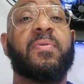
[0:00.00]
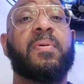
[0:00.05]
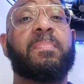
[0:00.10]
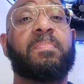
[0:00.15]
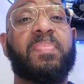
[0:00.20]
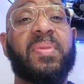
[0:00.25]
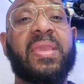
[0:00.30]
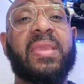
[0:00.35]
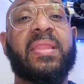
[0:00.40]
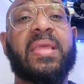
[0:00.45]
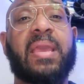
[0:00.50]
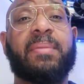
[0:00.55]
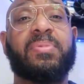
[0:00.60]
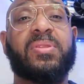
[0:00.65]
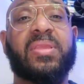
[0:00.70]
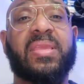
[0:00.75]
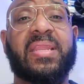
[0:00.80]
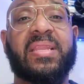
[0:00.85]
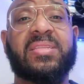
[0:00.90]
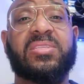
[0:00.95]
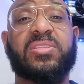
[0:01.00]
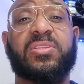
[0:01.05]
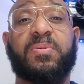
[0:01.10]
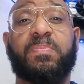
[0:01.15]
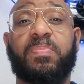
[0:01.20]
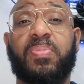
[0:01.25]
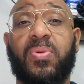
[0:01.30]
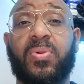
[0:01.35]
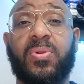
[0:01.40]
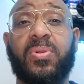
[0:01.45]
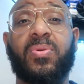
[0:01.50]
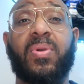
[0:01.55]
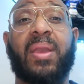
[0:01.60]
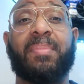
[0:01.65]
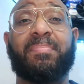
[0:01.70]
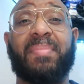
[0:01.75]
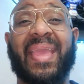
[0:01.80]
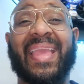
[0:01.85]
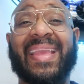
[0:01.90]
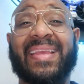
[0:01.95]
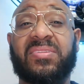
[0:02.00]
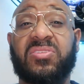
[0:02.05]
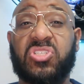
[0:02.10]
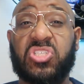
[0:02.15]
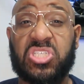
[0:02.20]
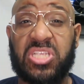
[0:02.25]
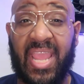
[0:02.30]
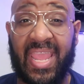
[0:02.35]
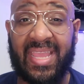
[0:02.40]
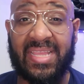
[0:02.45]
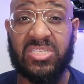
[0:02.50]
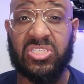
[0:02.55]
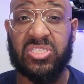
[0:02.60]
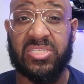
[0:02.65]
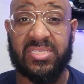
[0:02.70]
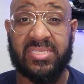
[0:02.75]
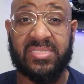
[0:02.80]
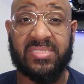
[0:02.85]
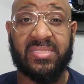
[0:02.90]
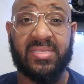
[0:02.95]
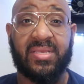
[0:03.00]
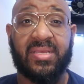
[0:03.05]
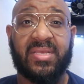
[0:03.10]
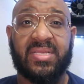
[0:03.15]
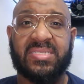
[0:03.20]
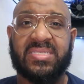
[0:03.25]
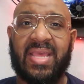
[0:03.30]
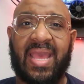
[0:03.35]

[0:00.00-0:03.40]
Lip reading: from being able to get into the portal and making changes